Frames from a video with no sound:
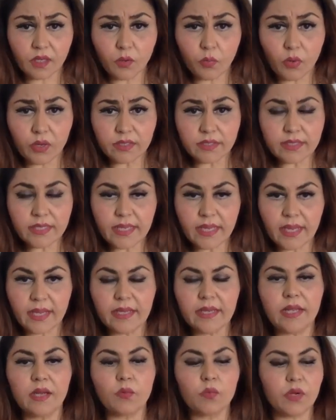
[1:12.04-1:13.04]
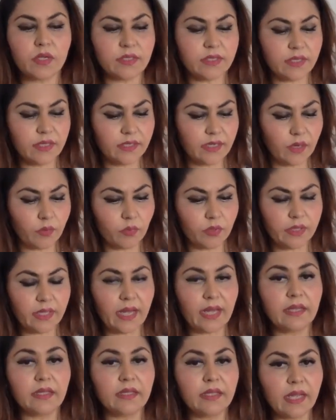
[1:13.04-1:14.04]
once again, and once they're done with
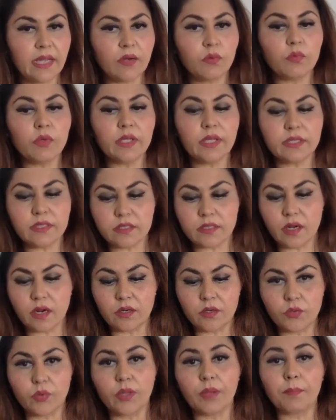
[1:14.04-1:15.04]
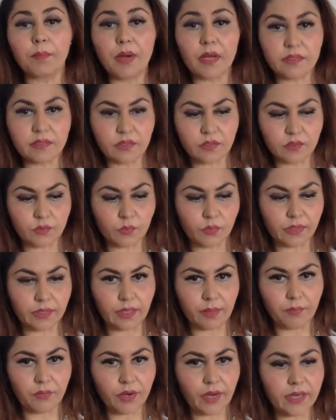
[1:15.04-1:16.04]
that, then we can start doing puzzles with
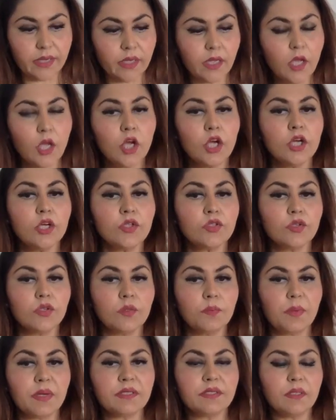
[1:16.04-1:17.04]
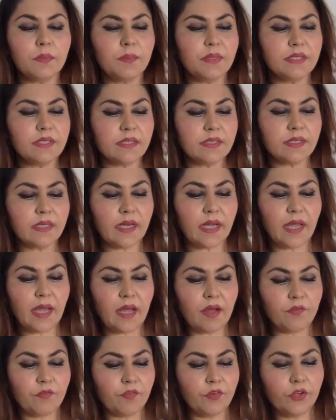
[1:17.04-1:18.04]
them, right? So the puzzle pieces that I
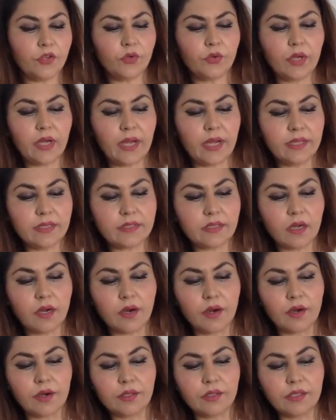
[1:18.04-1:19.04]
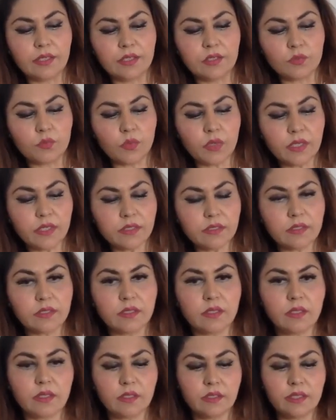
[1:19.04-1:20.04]
have for you guys are these ones.
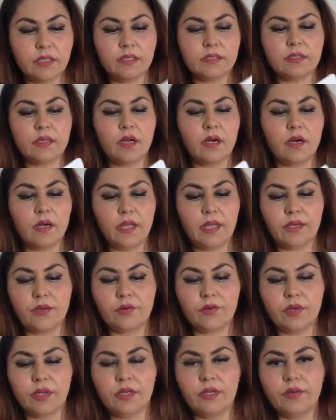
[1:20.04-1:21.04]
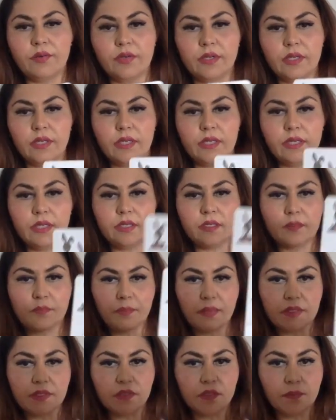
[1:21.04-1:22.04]
These are like really neat
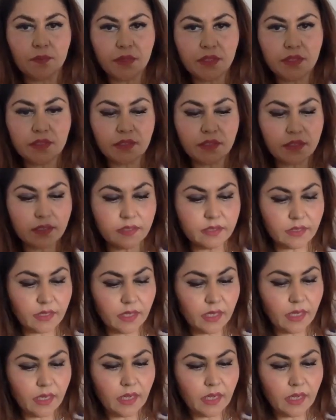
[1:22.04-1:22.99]
puzzle pieces